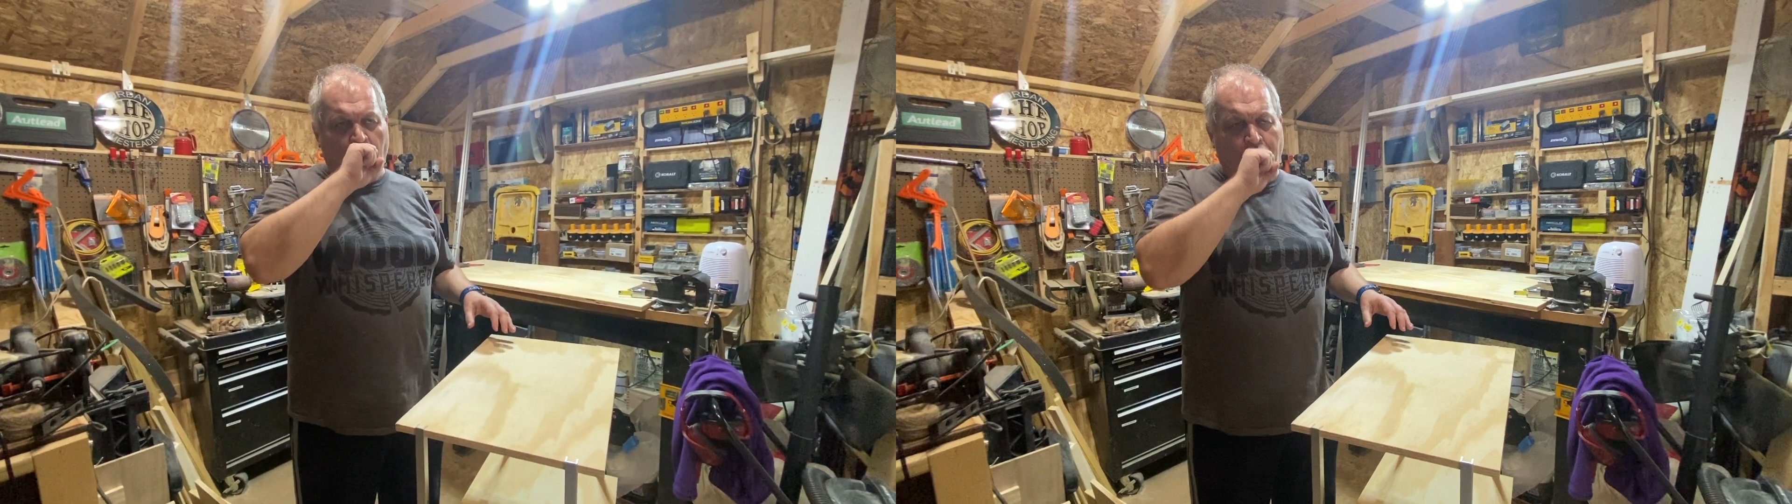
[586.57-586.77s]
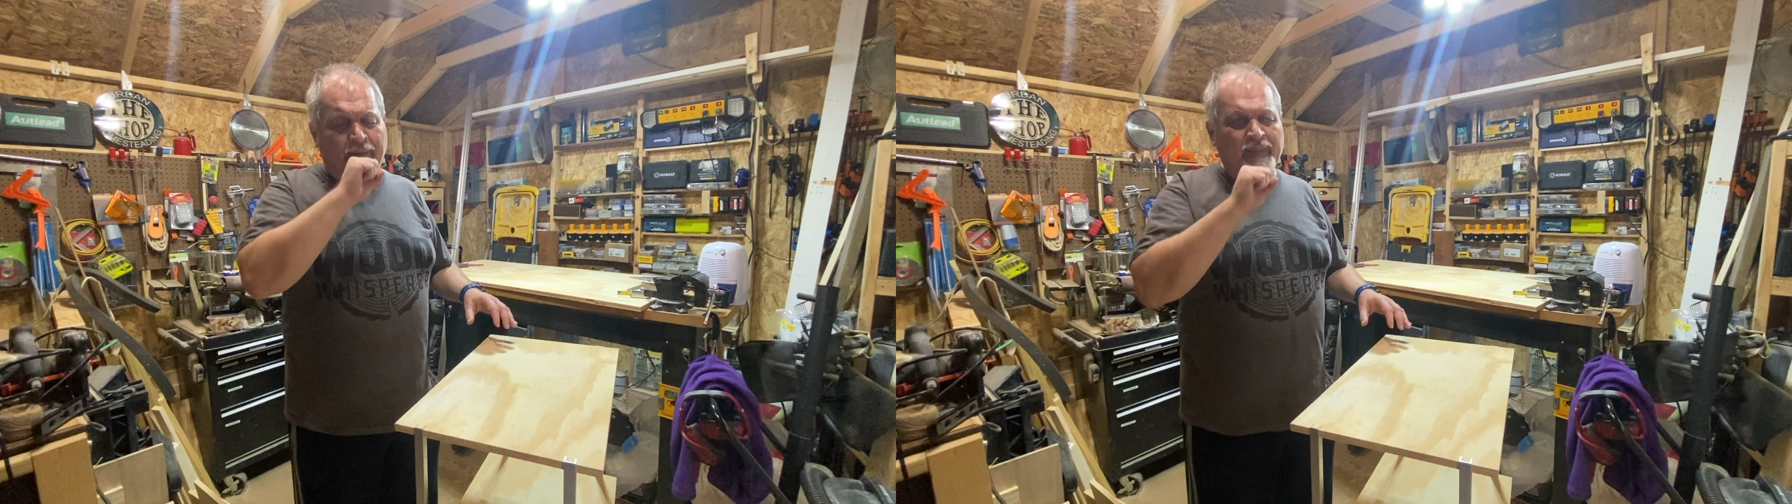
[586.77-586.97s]

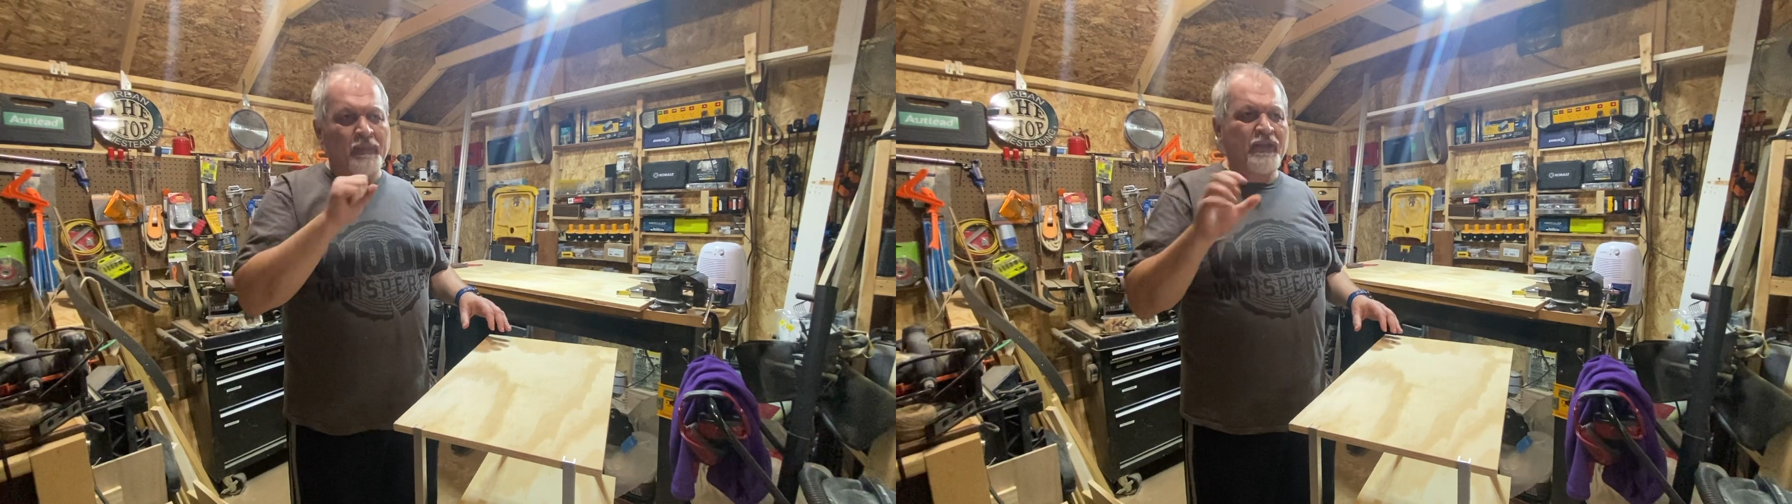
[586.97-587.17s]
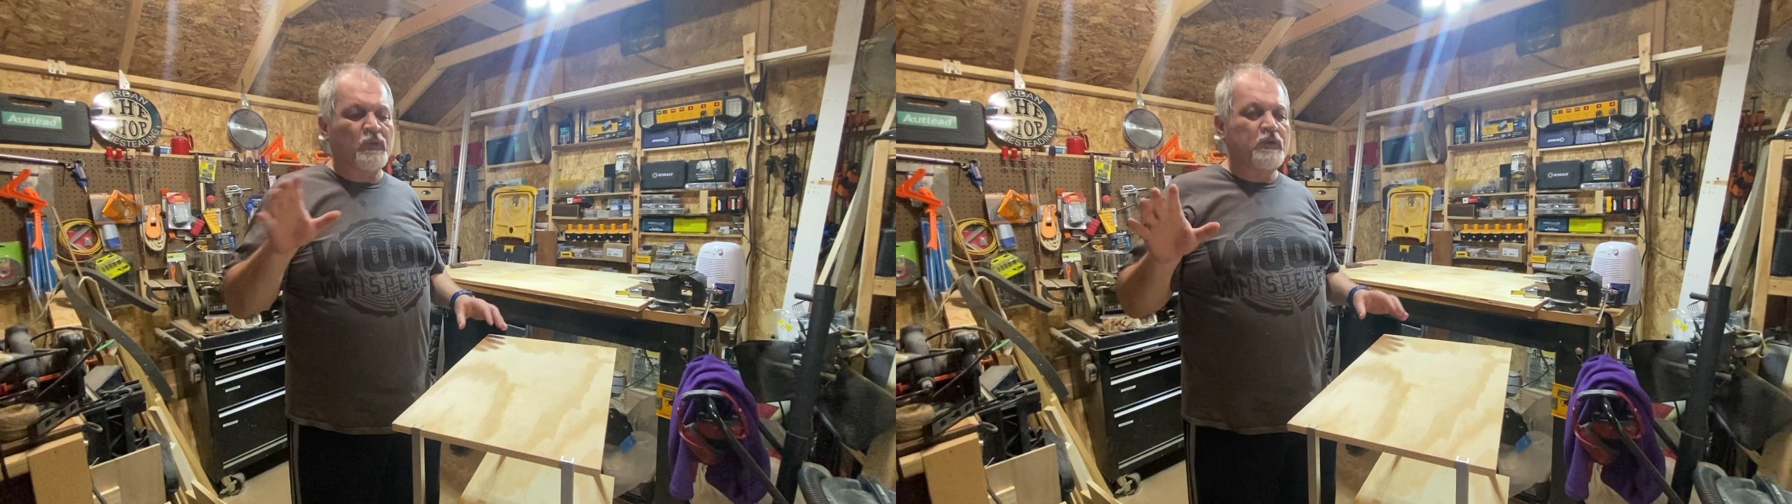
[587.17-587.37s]
And the
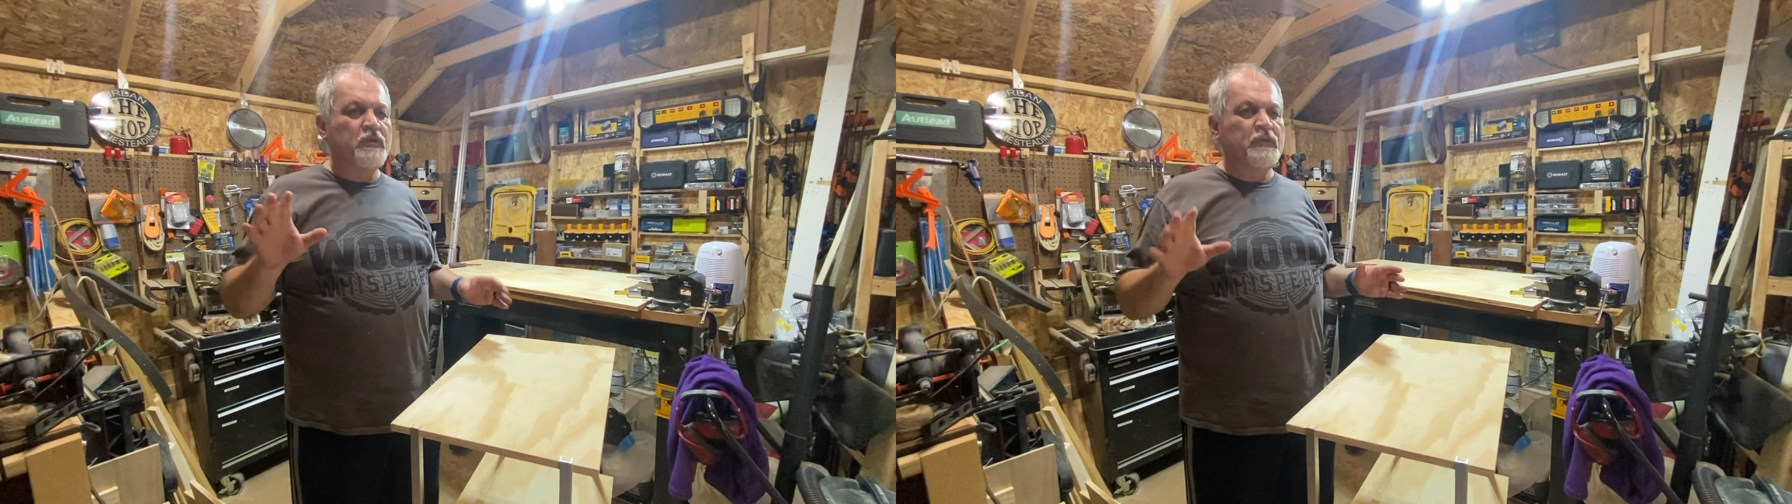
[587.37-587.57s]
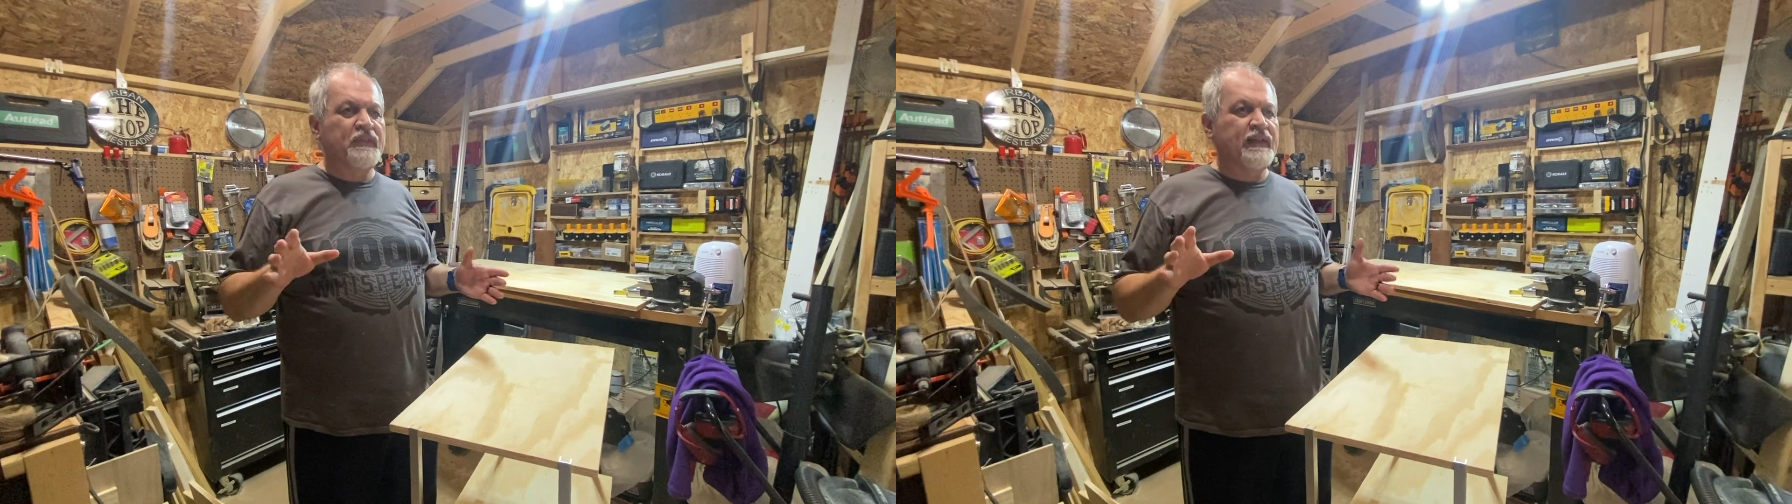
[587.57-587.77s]
base will do
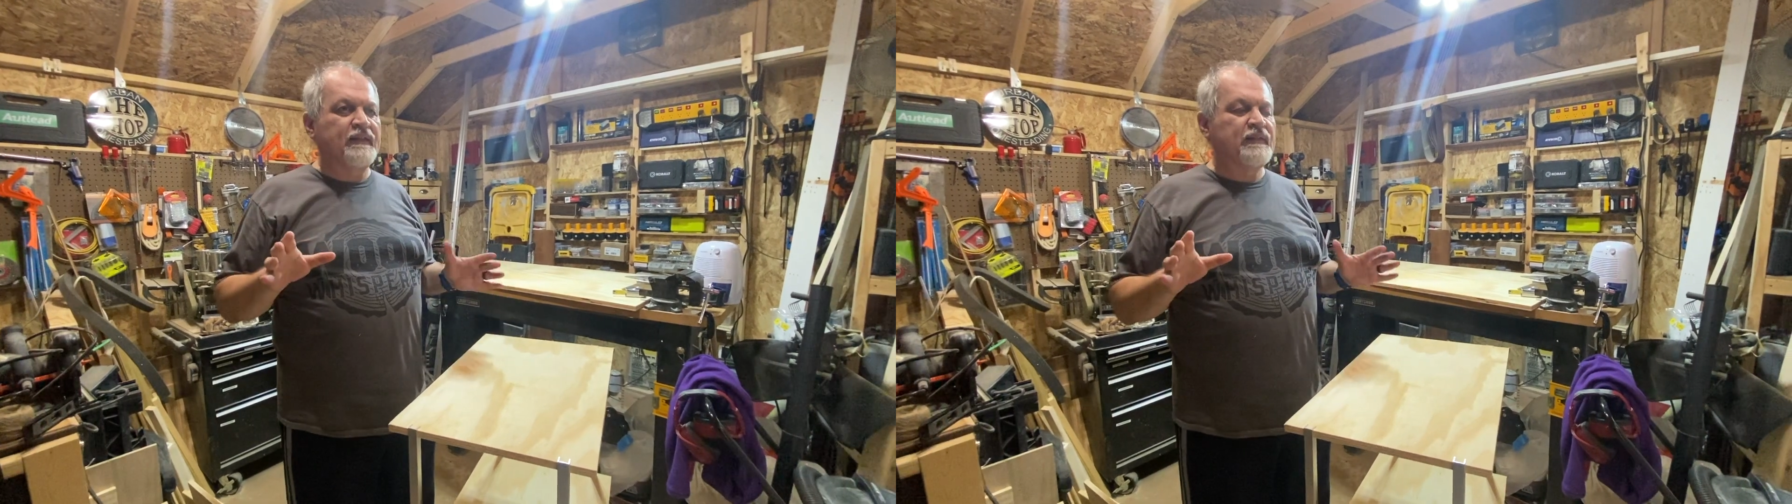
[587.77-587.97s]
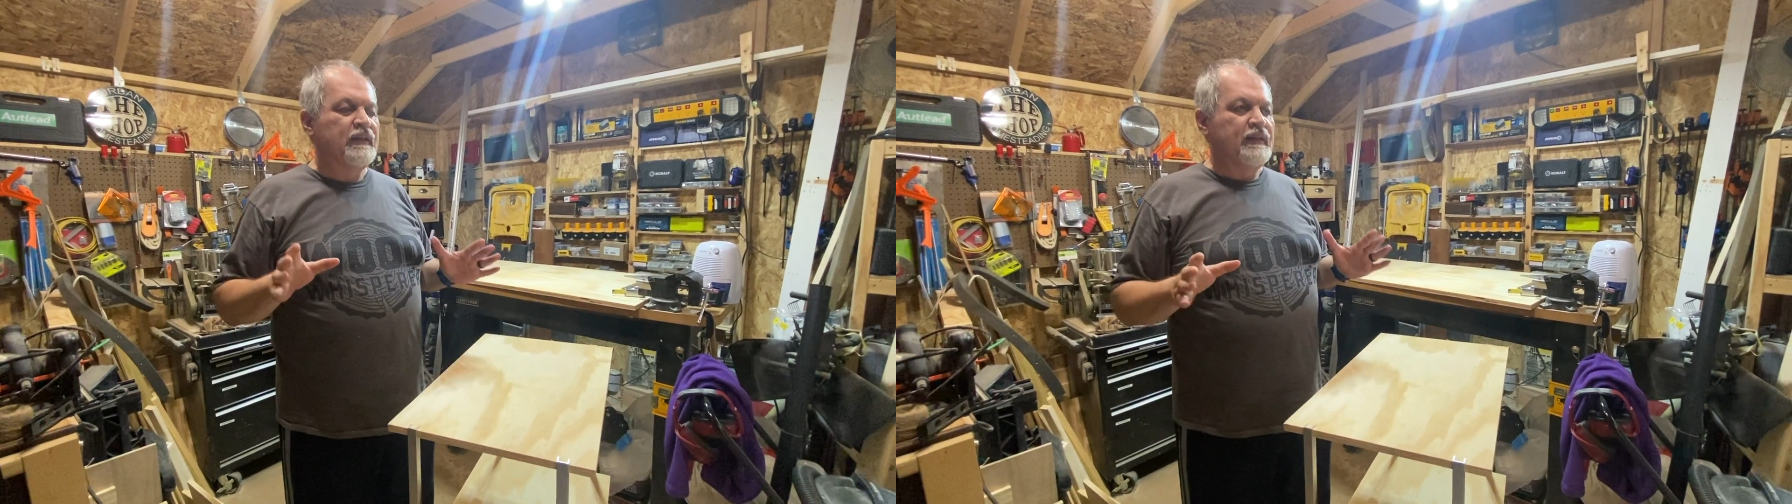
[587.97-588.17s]
2 things.